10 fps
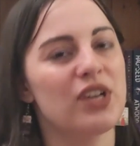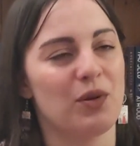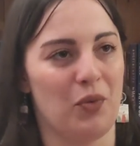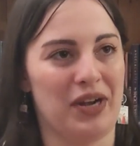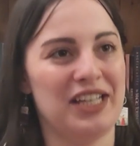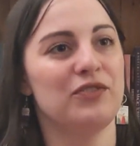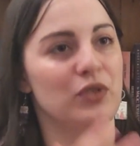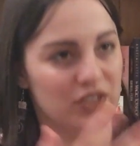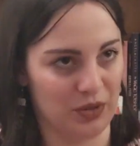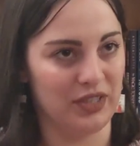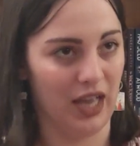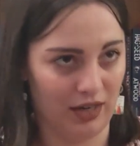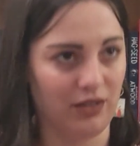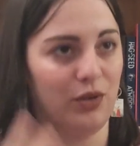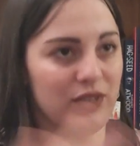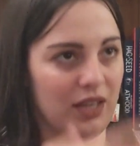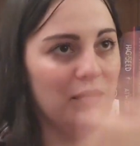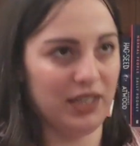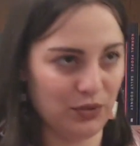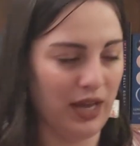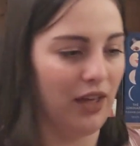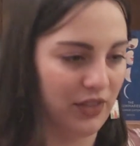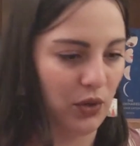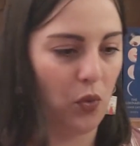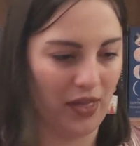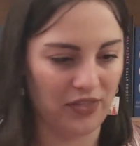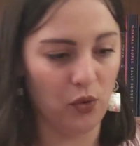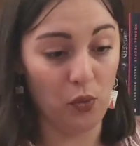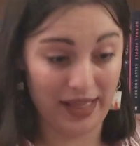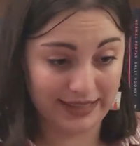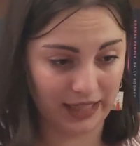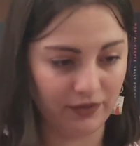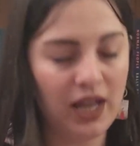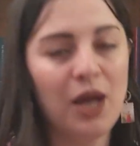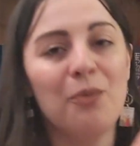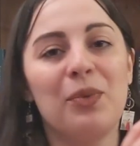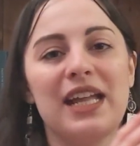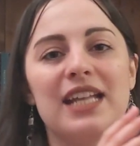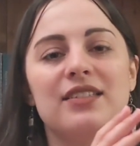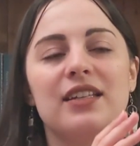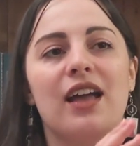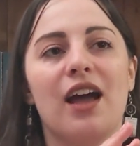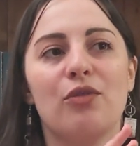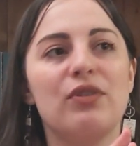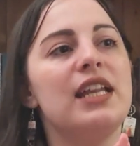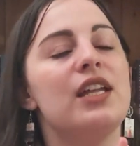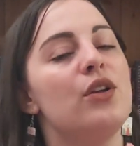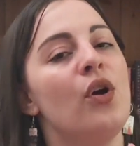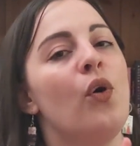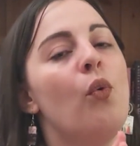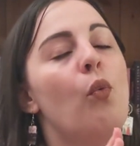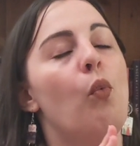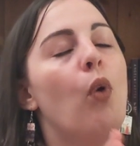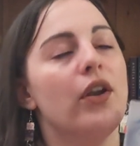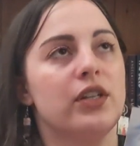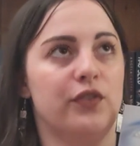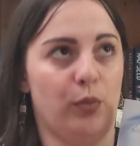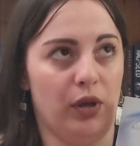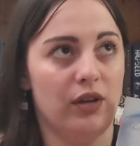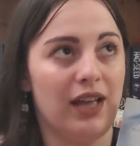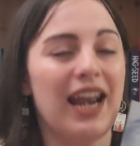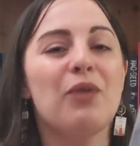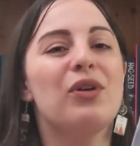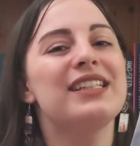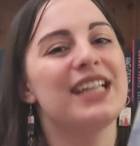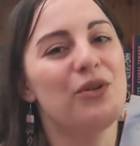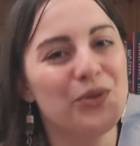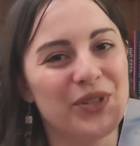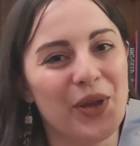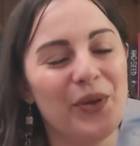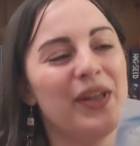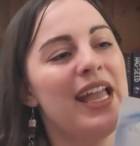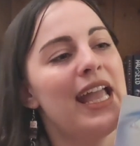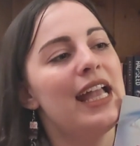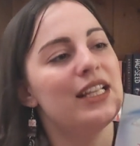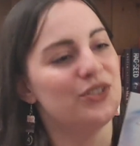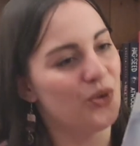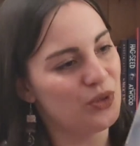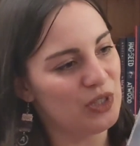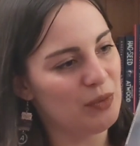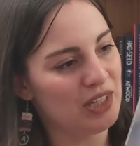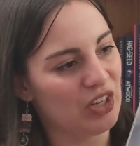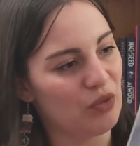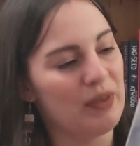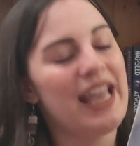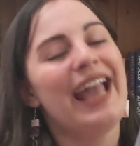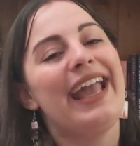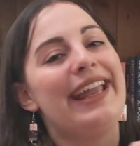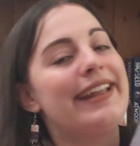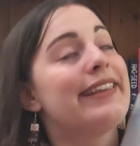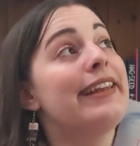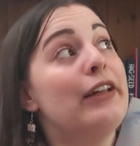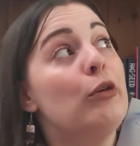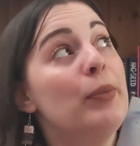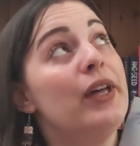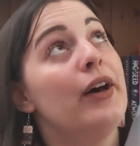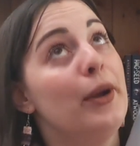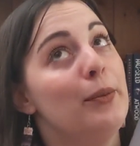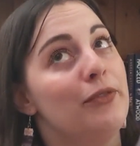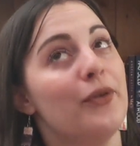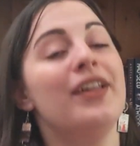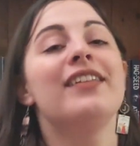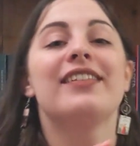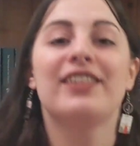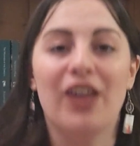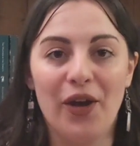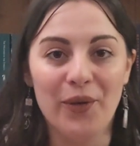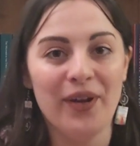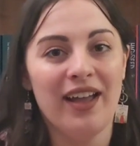trigger warnings for suicidal thoughts and mental health and all that stuff, but it's a really wonderful book. And I want to say also, it's not all doom and gloom, it is a little bit hopeful. So